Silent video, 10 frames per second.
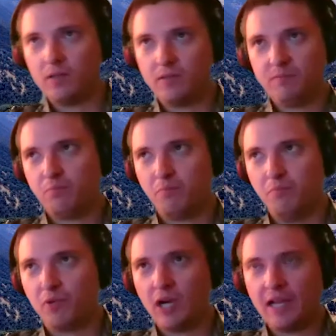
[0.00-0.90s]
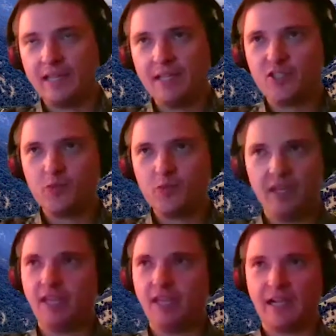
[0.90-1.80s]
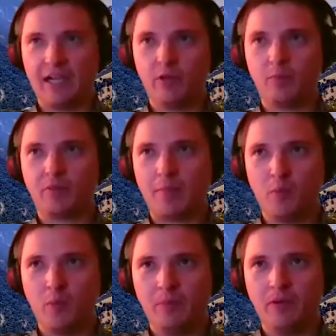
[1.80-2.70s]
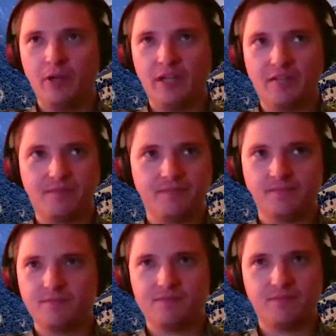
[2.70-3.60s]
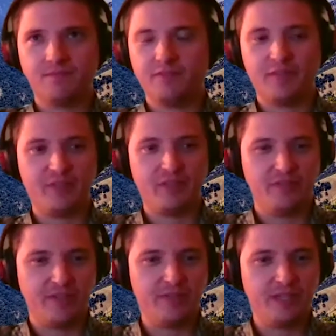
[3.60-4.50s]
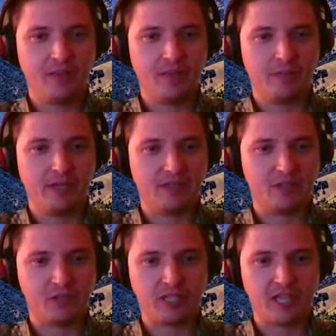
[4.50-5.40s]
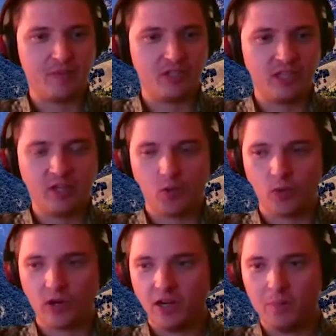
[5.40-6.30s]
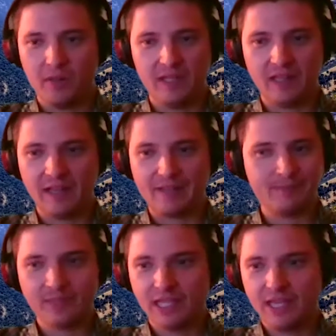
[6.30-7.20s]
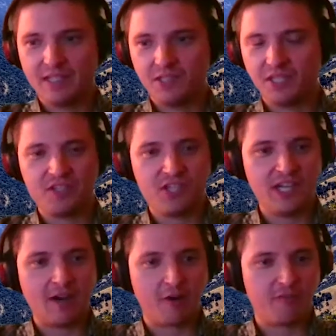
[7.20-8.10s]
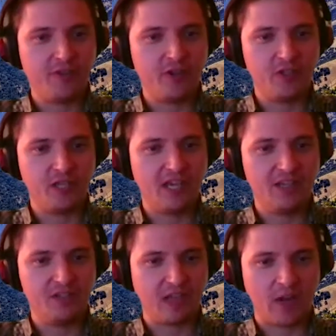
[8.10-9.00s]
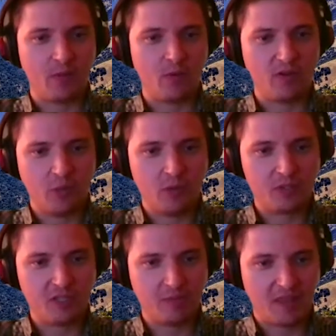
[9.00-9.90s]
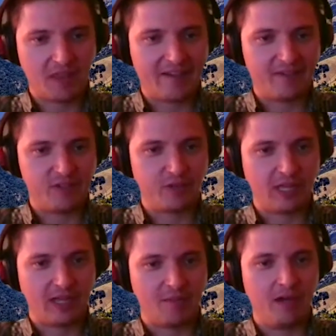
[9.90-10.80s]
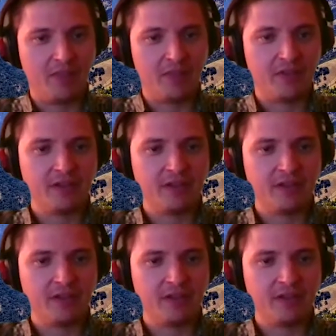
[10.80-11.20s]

Broadly speaking, I would probably put it 50-50, but there's times of the year where I'll be like 16-hour field days and you won't see me at the office for like a month.